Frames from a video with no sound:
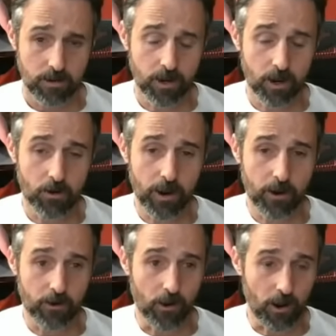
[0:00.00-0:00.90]
You know who
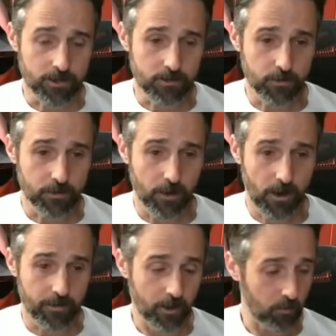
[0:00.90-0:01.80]
Aaron Rodgers would,
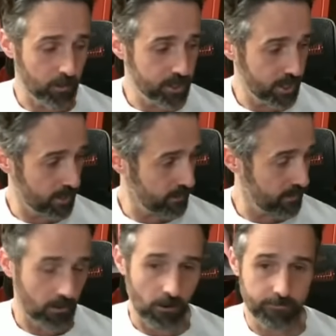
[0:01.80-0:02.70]
I think, appreciate in
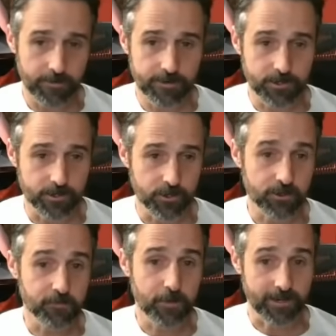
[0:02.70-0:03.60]
that offense is
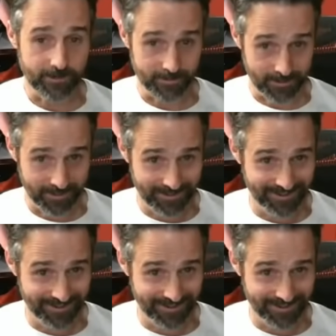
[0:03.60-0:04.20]
George Pickens.